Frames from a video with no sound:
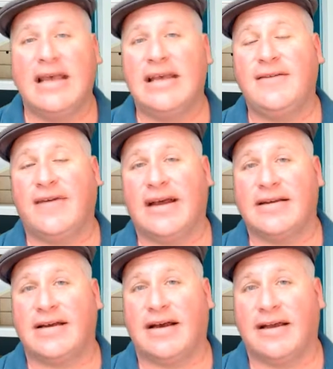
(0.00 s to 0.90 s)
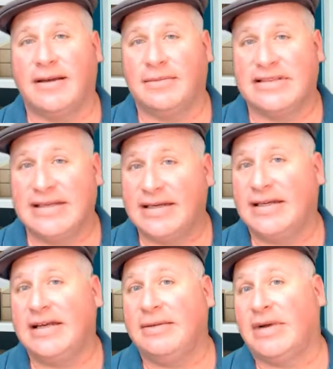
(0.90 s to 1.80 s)
In fact, I am
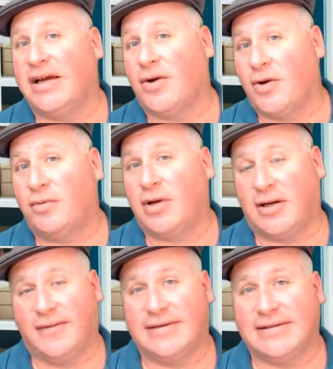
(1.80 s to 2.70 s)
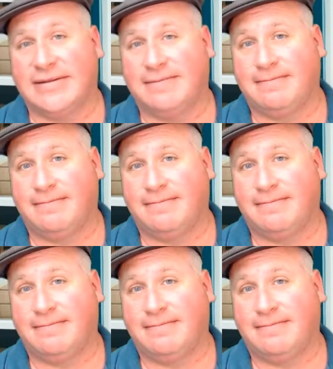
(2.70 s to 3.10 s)
sitting in my home office.